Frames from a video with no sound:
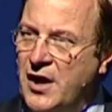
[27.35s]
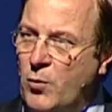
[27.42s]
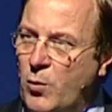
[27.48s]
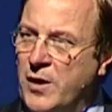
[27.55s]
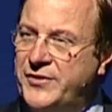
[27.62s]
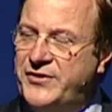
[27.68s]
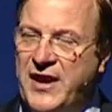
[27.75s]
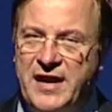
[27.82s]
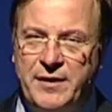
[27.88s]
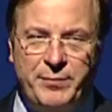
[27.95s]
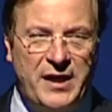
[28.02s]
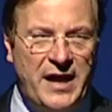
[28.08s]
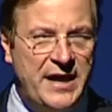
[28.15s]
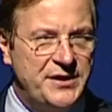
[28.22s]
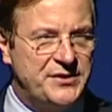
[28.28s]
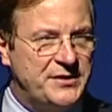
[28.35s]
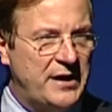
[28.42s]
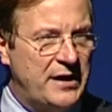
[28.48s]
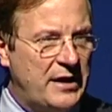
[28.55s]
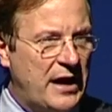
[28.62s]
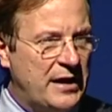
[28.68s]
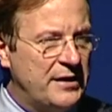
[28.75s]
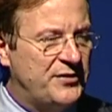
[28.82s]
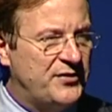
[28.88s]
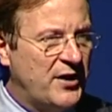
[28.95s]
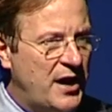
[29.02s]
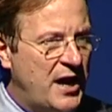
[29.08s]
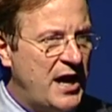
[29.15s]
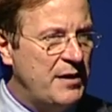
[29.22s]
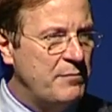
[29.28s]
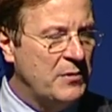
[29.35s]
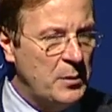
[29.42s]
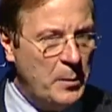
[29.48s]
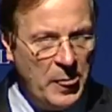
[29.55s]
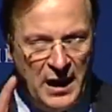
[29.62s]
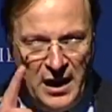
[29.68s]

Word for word: will take place at a time